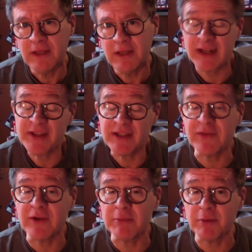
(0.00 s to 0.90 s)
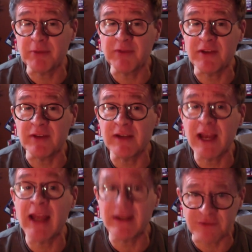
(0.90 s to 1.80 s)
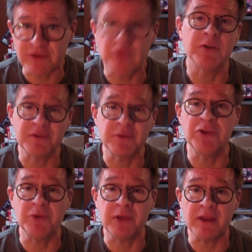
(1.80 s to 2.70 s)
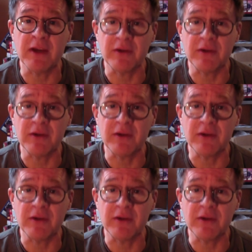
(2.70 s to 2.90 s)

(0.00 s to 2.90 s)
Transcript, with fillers: and I think it's very appropriate to the kind of stories we're doing there